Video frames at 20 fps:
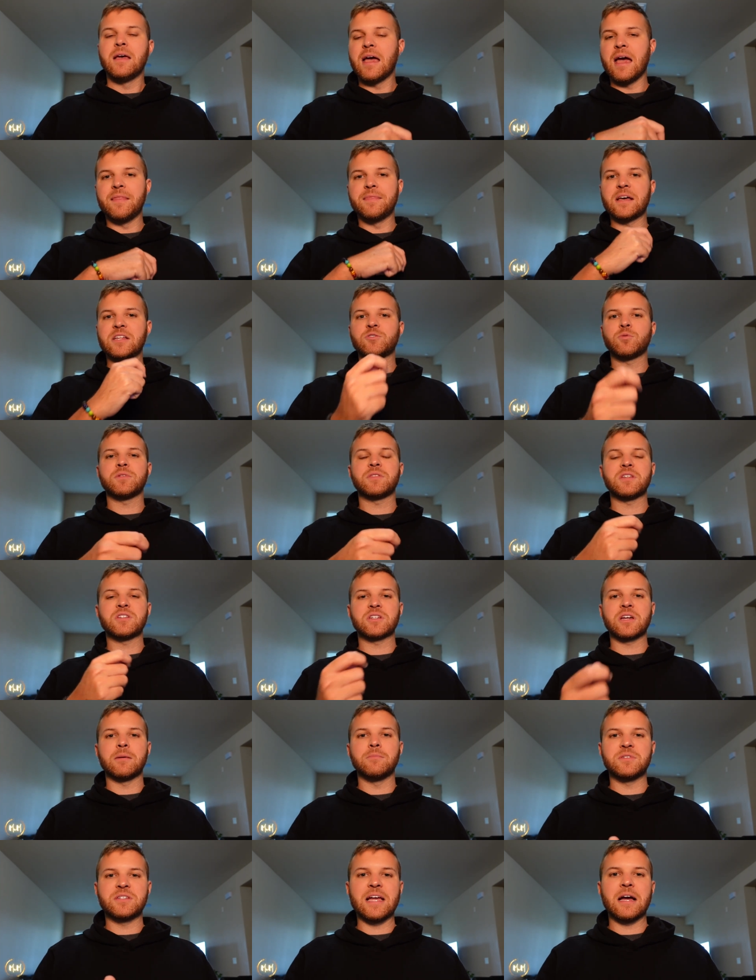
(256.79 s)
And that's what this
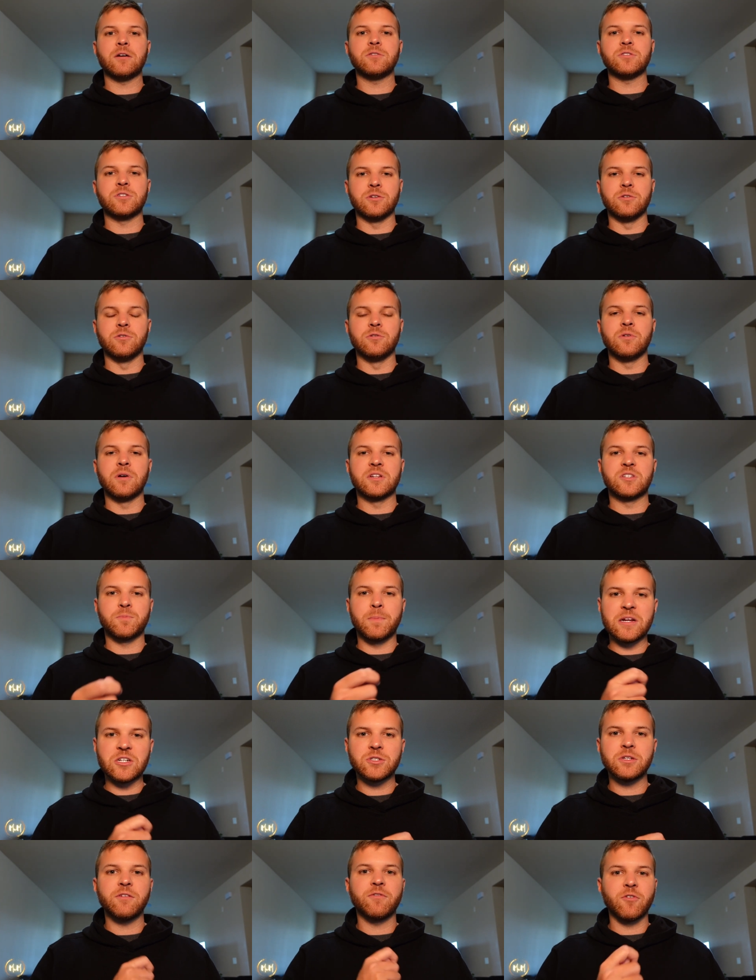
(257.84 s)
comes down to,
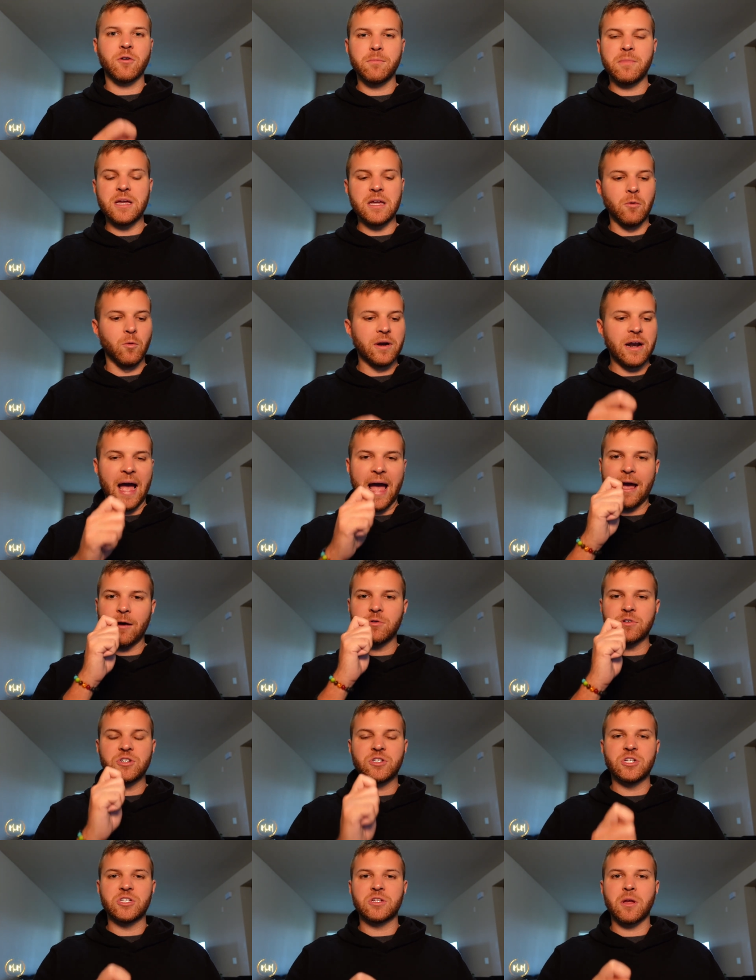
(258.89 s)
especially for me, when I
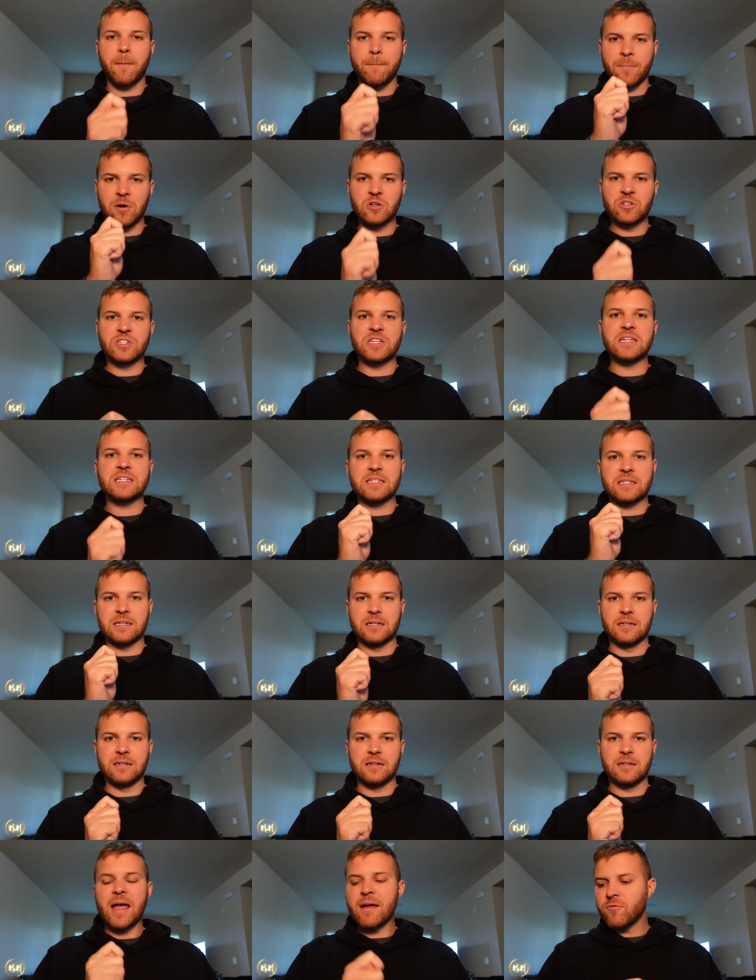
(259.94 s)
was just persistent.
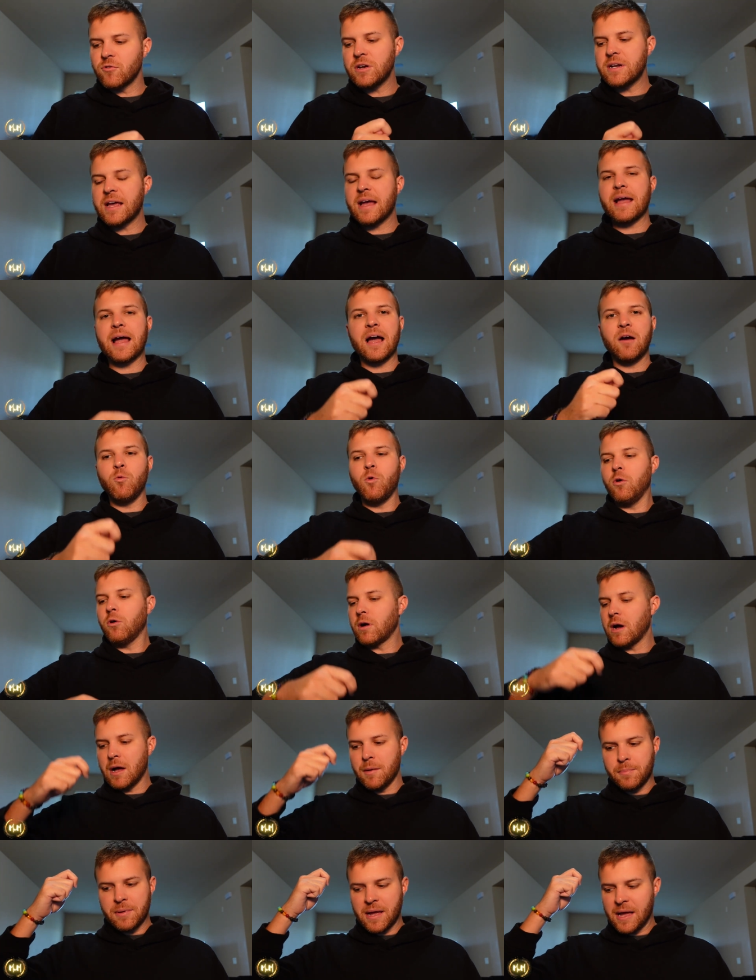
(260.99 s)
Every day I woke
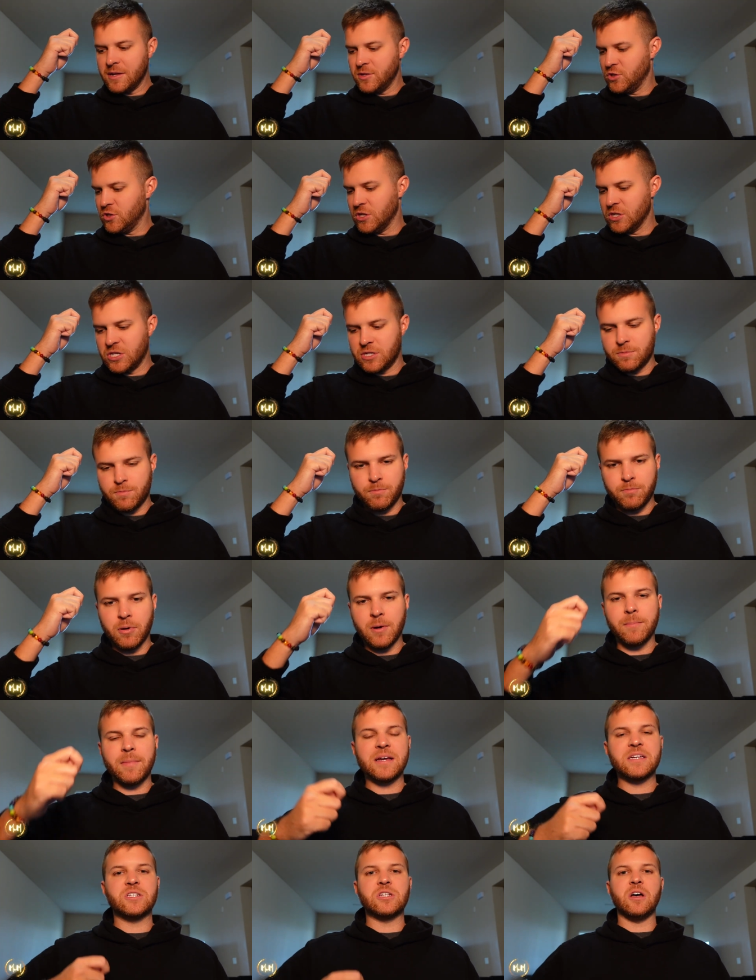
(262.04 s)
up and just put
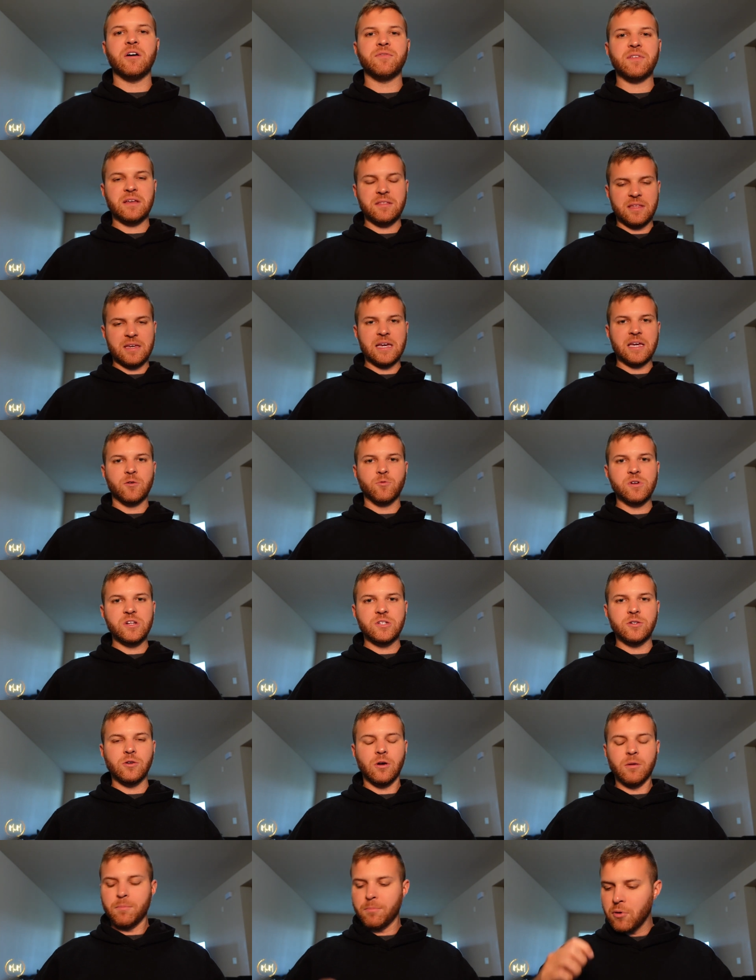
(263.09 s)
myself in the end
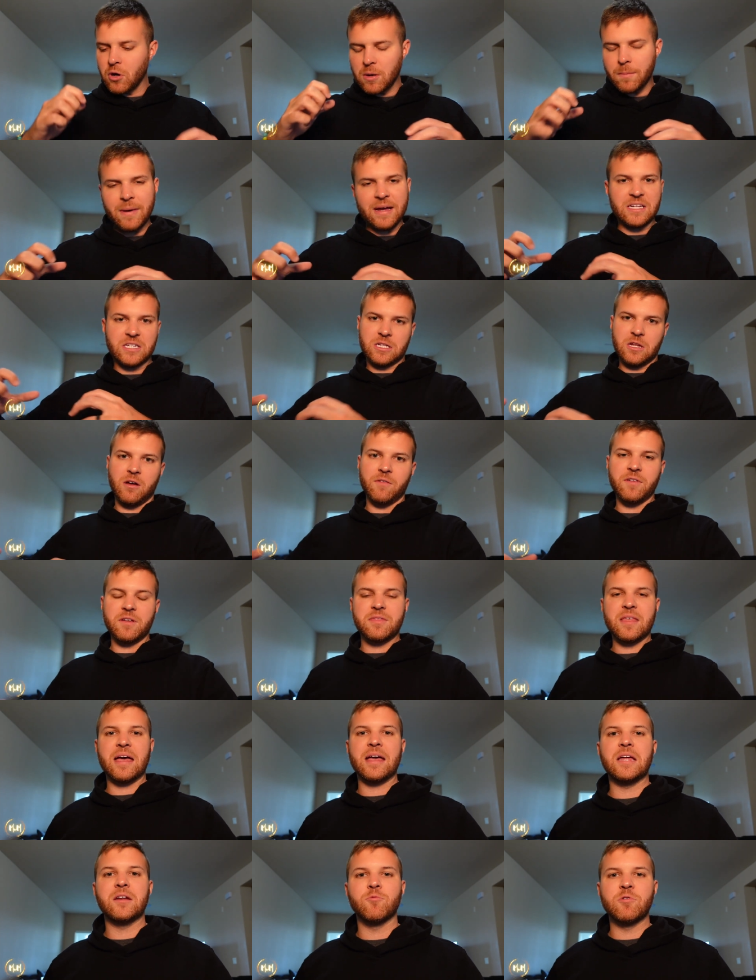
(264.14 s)
result, put myself in
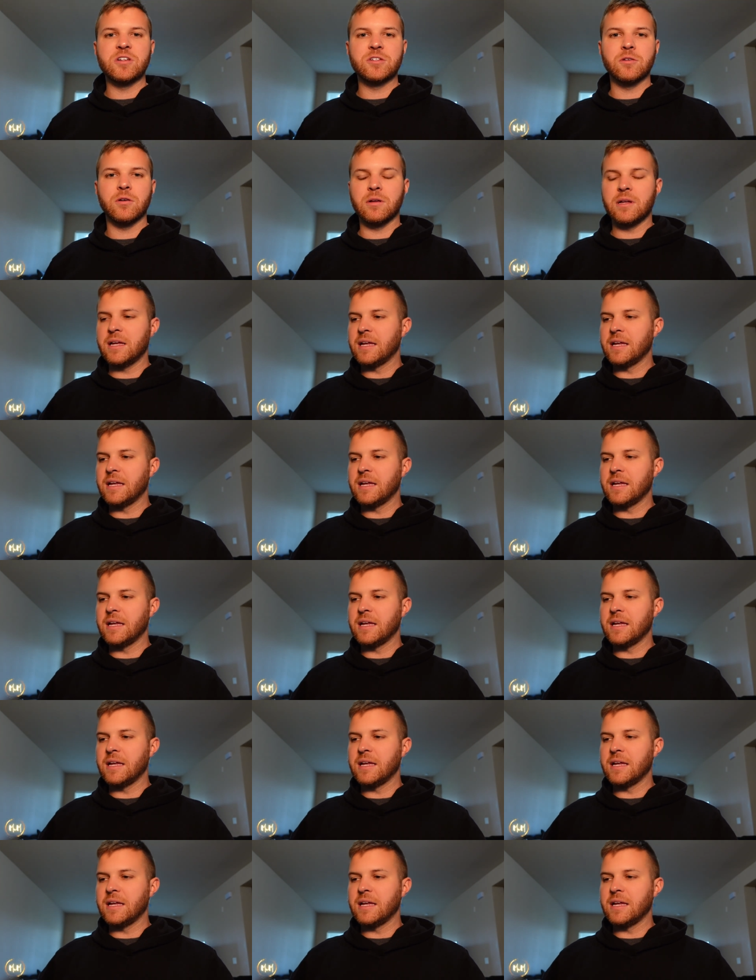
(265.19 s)
that end result.